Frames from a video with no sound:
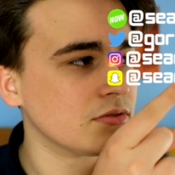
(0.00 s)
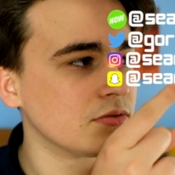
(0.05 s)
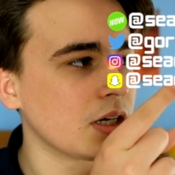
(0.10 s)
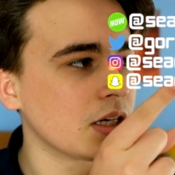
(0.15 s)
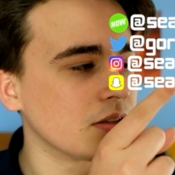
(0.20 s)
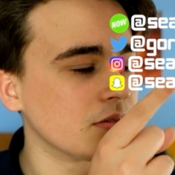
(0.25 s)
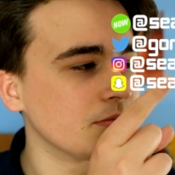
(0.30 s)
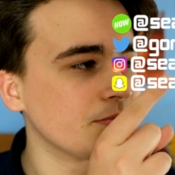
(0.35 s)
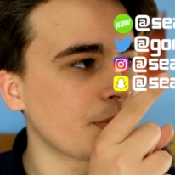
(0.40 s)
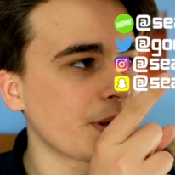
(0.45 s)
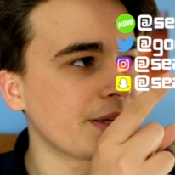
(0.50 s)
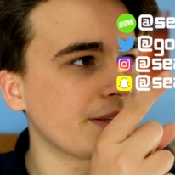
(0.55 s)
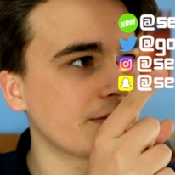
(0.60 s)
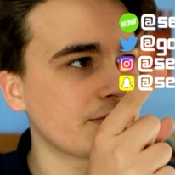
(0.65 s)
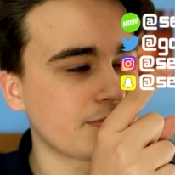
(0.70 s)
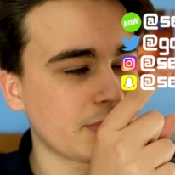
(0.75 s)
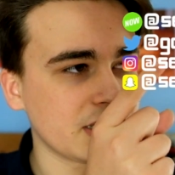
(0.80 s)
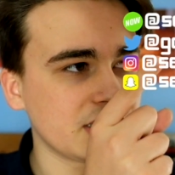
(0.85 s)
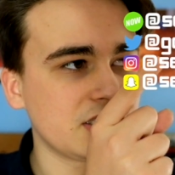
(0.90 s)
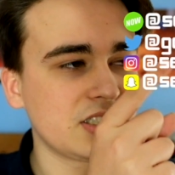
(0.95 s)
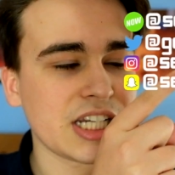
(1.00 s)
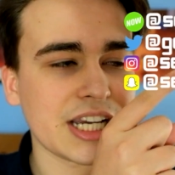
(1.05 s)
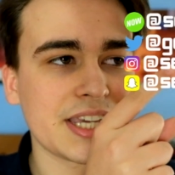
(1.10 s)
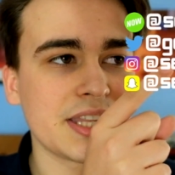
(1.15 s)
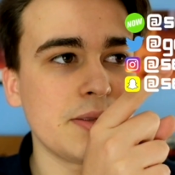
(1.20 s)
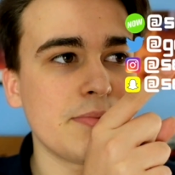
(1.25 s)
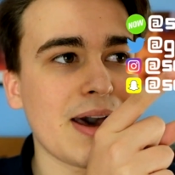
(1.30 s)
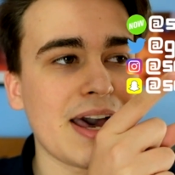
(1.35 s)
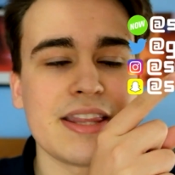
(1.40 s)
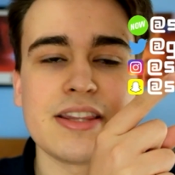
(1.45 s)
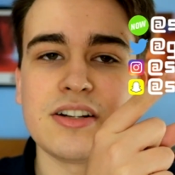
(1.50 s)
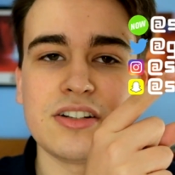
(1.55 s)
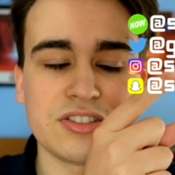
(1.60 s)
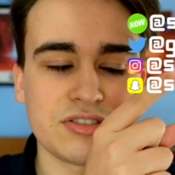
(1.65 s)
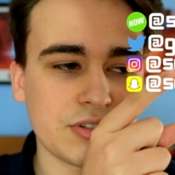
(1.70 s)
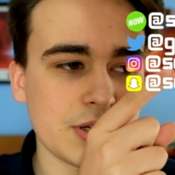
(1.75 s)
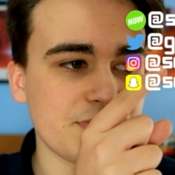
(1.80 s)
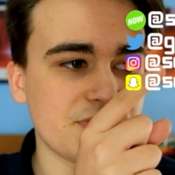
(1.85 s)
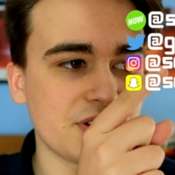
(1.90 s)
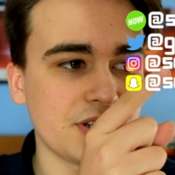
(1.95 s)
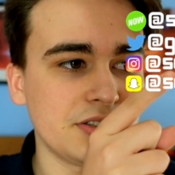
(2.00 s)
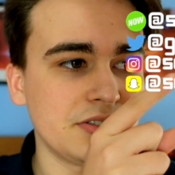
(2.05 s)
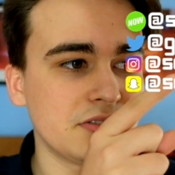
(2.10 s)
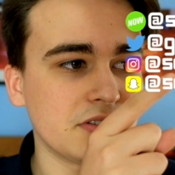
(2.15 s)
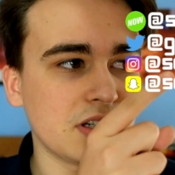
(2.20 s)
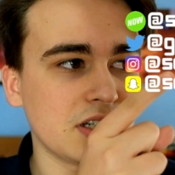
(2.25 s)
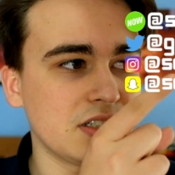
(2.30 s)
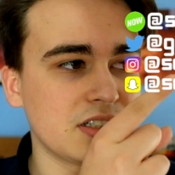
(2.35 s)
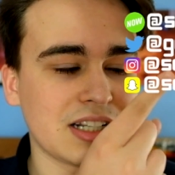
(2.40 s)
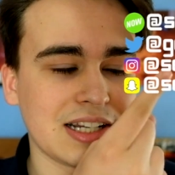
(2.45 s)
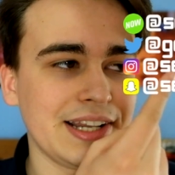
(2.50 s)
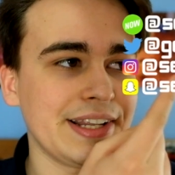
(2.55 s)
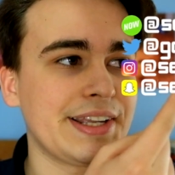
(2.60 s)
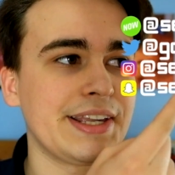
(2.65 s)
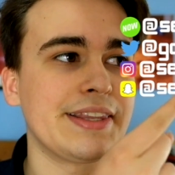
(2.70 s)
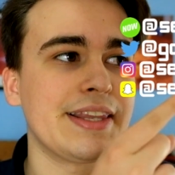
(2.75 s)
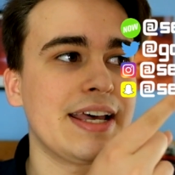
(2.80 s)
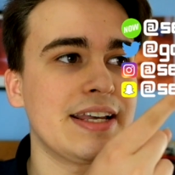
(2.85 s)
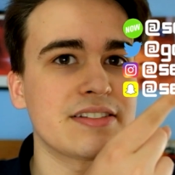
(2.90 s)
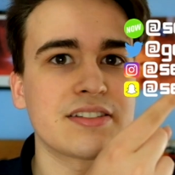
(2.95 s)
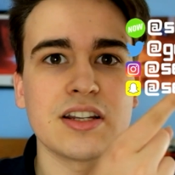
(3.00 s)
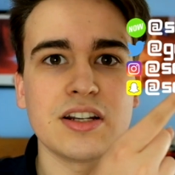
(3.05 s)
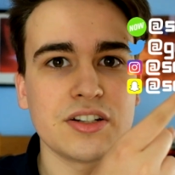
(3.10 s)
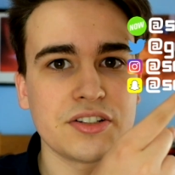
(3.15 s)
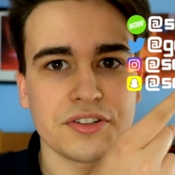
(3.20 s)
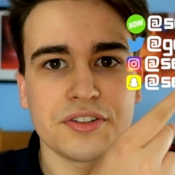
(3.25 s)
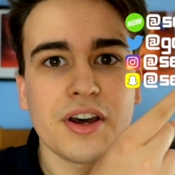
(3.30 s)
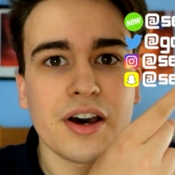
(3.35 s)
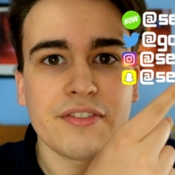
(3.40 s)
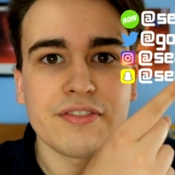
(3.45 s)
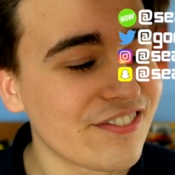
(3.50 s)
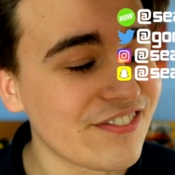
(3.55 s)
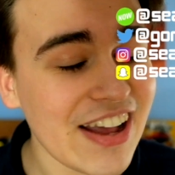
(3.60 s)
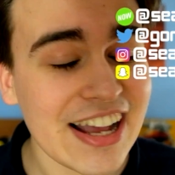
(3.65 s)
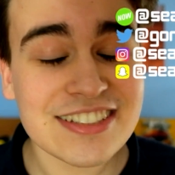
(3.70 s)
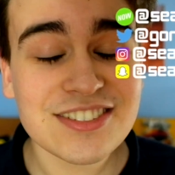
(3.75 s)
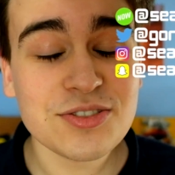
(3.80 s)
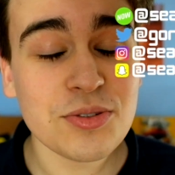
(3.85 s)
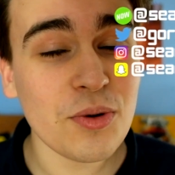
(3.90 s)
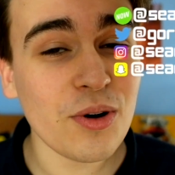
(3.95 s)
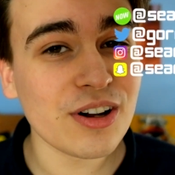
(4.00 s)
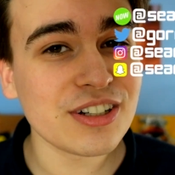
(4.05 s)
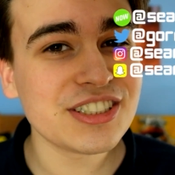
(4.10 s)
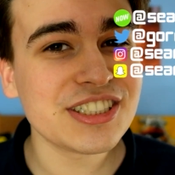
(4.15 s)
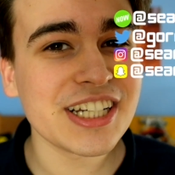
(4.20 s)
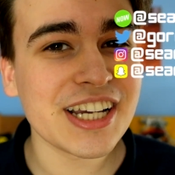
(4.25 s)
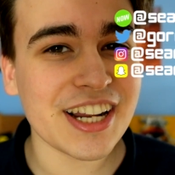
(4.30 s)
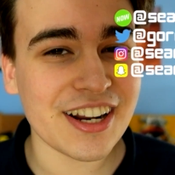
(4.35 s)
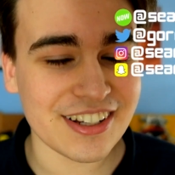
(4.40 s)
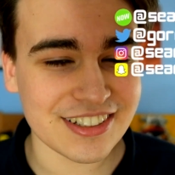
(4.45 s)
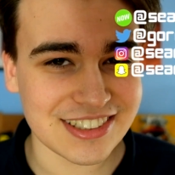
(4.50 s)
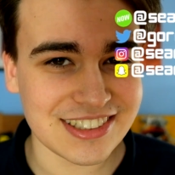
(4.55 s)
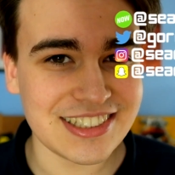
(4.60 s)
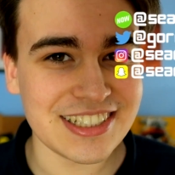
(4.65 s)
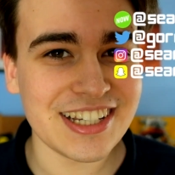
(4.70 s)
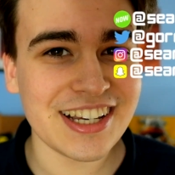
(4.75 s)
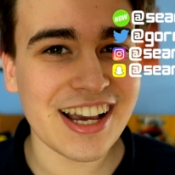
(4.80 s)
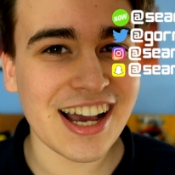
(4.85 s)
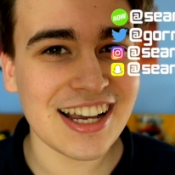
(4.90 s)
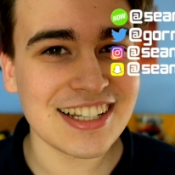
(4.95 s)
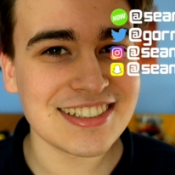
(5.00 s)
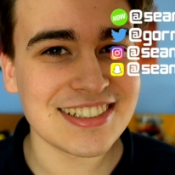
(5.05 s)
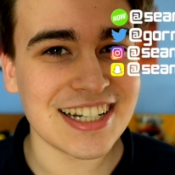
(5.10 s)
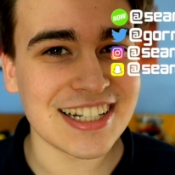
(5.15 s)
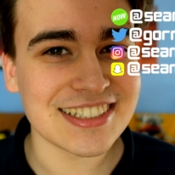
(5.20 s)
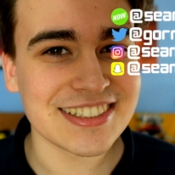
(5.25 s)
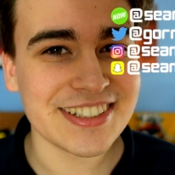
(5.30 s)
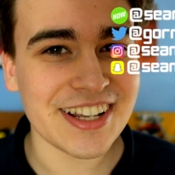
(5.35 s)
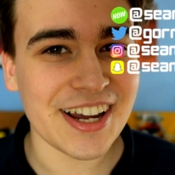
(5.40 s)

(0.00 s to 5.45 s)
Well, by, by checking them out in the description. Uh, clicking there is going to do nothing. Thanks for watching, and I'll see you guys next